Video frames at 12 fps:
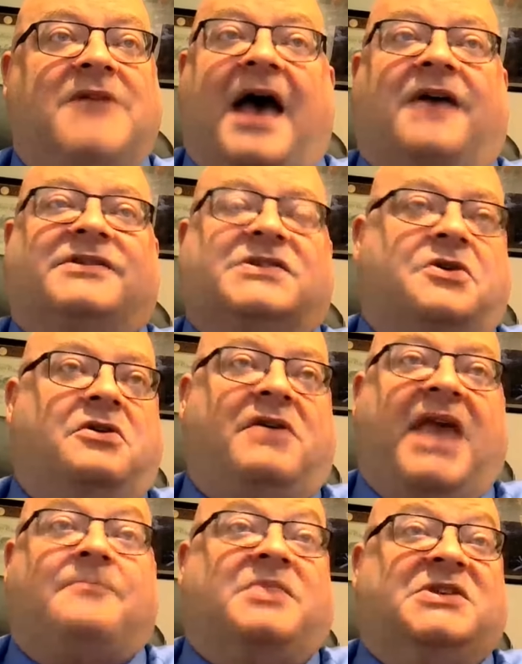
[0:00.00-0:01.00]
Yeah, so
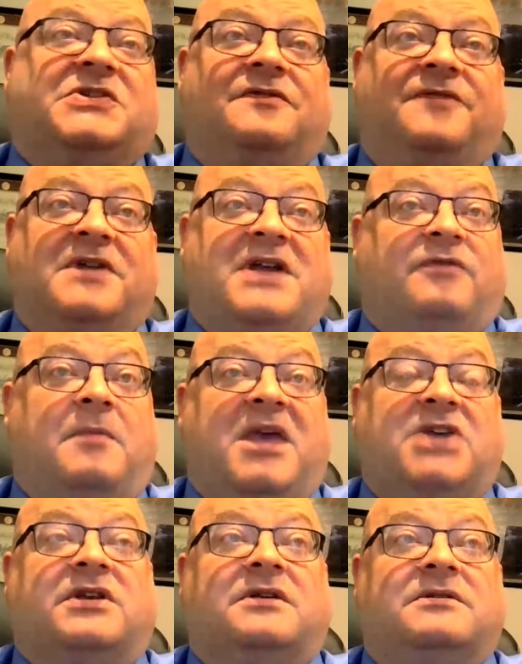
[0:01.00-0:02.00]
you can't be sued for
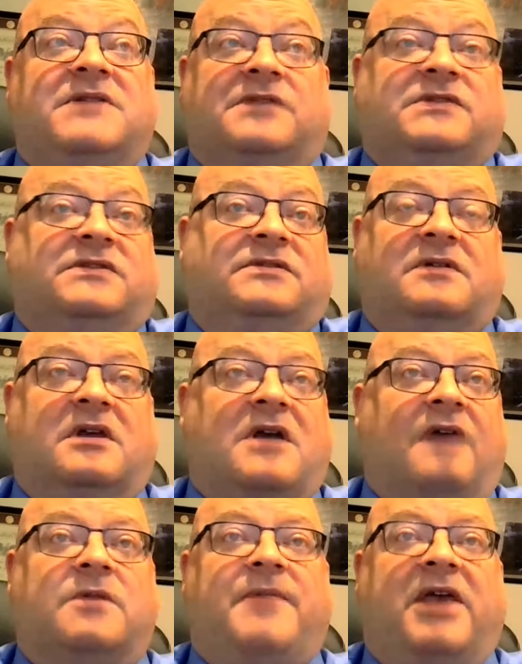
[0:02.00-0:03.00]
defamation. It's
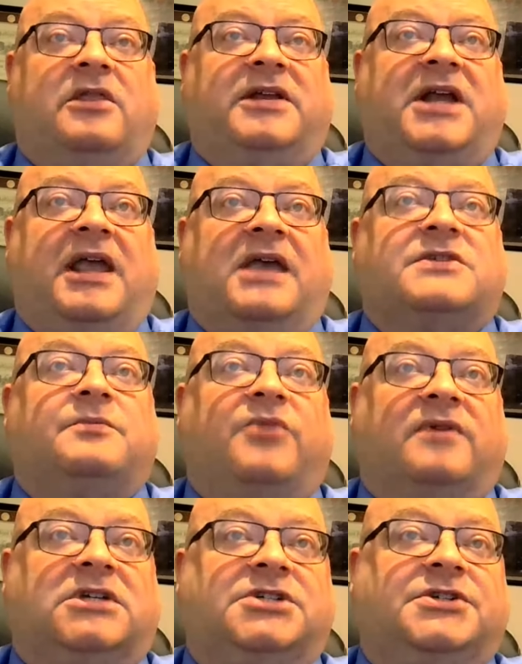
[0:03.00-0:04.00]
covered by the
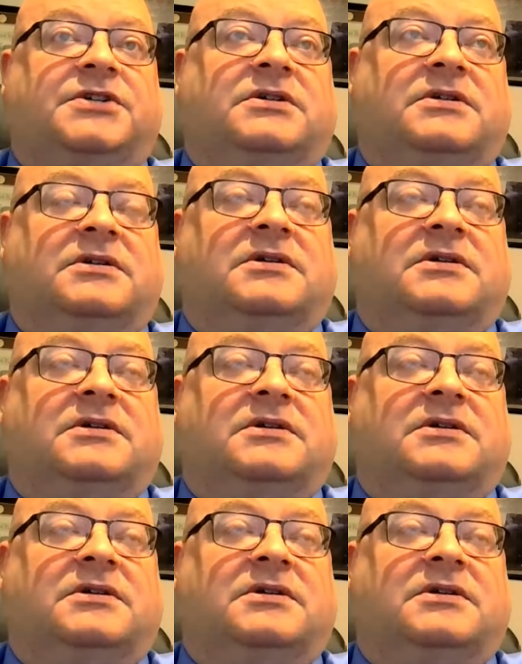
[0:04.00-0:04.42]
litigation privilege.